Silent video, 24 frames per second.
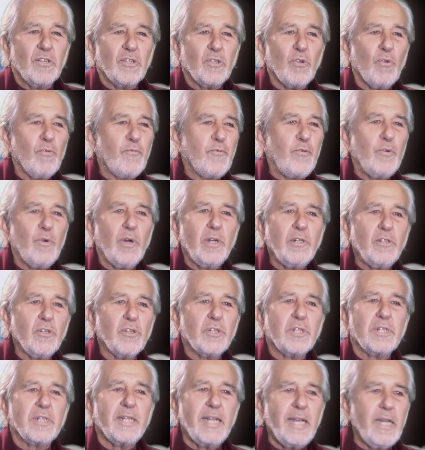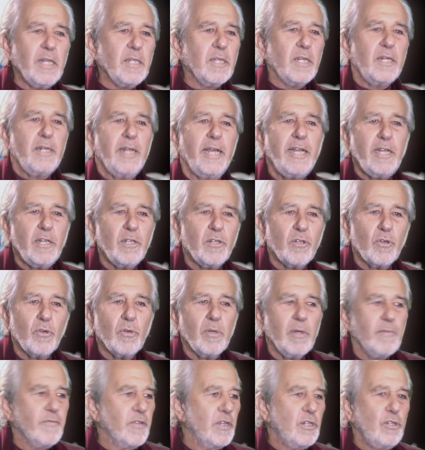So if you understand the
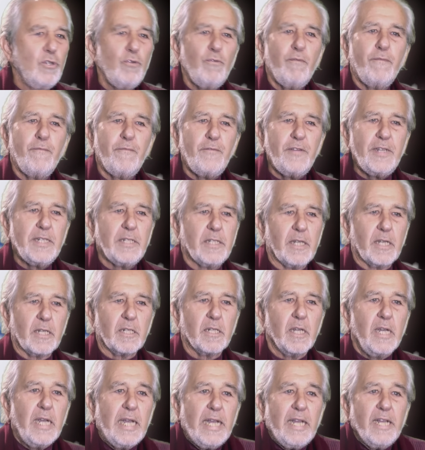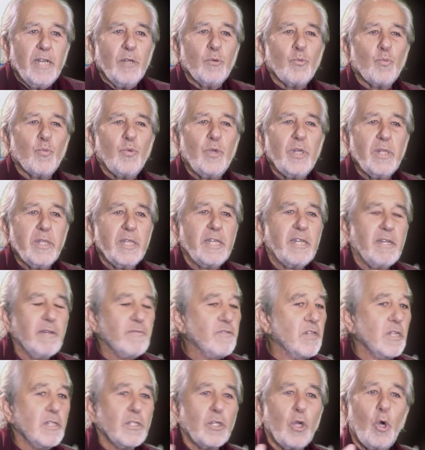nature of the new physics, it really
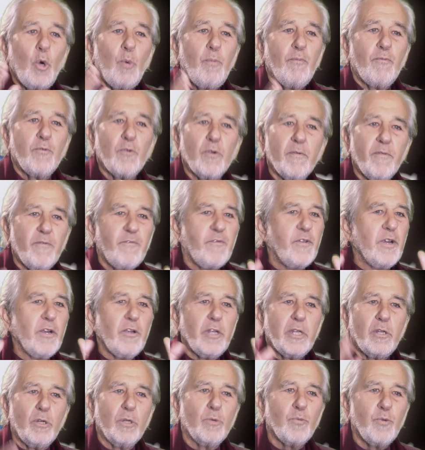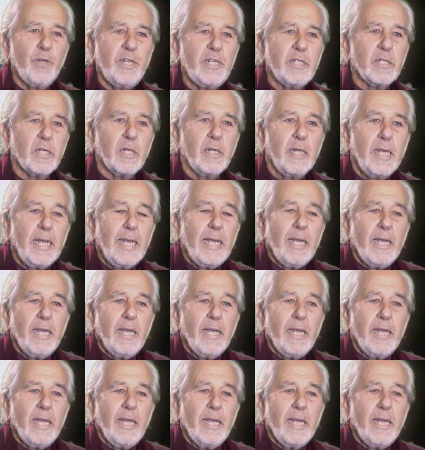gives us hope for a very good reason.